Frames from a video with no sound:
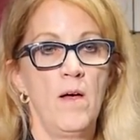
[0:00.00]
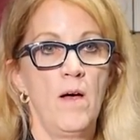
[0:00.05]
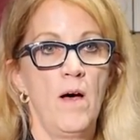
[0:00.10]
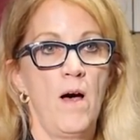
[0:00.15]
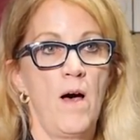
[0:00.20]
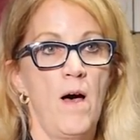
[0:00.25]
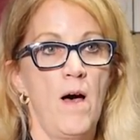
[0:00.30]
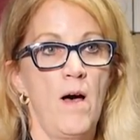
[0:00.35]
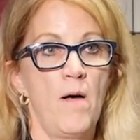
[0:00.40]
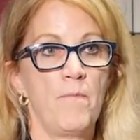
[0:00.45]

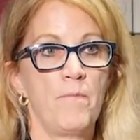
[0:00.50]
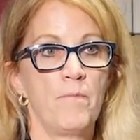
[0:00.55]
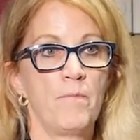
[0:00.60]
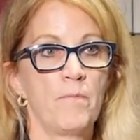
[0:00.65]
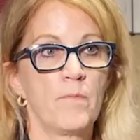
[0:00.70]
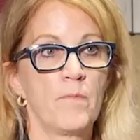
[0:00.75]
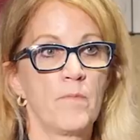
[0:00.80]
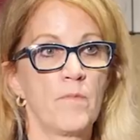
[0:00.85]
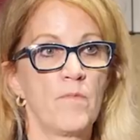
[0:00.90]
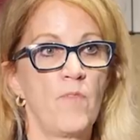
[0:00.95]

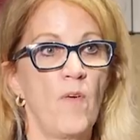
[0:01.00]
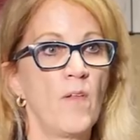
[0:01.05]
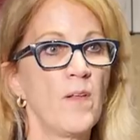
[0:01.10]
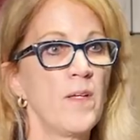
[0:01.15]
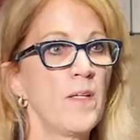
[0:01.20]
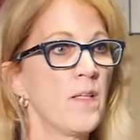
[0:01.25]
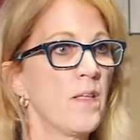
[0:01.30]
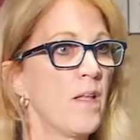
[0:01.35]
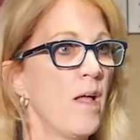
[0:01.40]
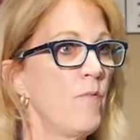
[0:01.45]
falling
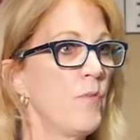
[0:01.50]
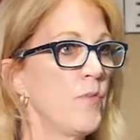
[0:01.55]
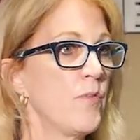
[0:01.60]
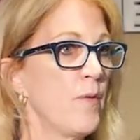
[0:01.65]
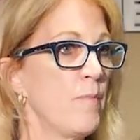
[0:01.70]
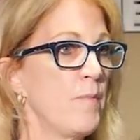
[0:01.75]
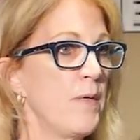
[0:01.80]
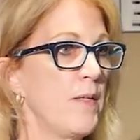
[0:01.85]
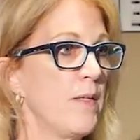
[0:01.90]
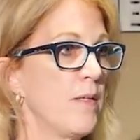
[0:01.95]
in love with somebody